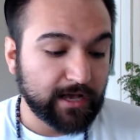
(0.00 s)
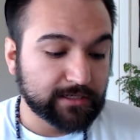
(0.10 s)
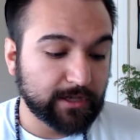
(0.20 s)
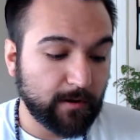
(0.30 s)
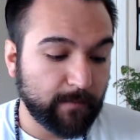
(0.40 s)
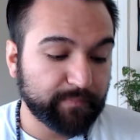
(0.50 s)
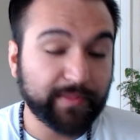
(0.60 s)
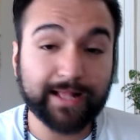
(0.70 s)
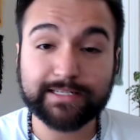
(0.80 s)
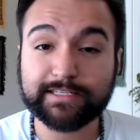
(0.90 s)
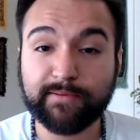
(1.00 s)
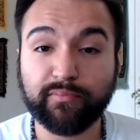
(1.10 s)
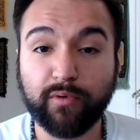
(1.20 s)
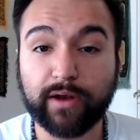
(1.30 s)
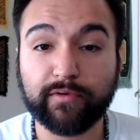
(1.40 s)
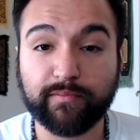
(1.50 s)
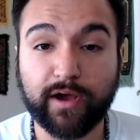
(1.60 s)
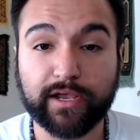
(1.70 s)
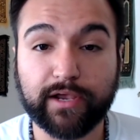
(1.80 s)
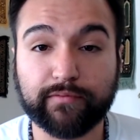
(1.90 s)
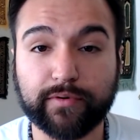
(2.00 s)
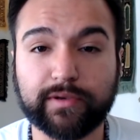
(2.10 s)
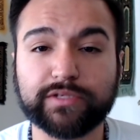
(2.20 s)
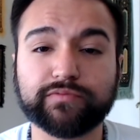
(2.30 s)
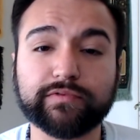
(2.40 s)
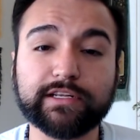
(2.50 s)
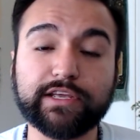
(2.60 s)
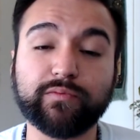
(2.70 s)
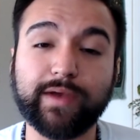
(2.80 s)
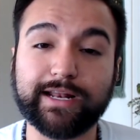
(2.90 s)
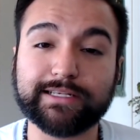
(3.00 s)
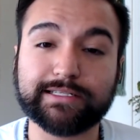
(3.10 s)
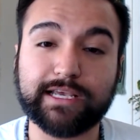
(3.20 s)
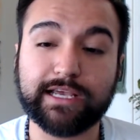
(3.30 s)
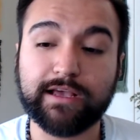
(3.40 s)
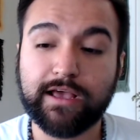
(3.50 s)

So that's step one with Makiru. It's really witnessing